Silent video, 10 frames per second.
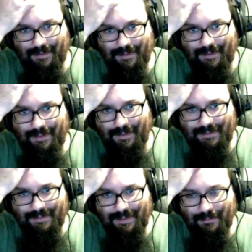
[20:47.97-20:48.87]
Yeah, he's
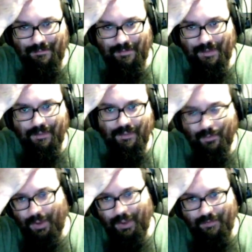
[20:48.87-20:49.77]
gonna feed the
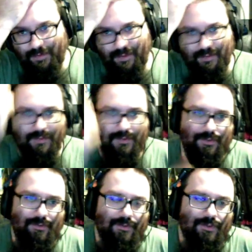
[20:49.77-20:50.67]
wife to the
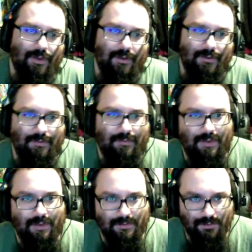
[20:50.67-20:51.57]
sharks if he
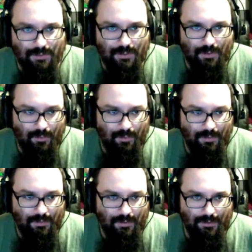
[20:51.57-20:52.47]
doesn't show him where
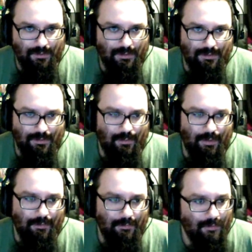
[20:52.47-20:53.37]
the treasure is or
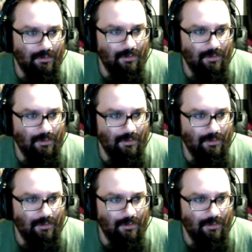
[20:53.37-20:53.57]
whatever.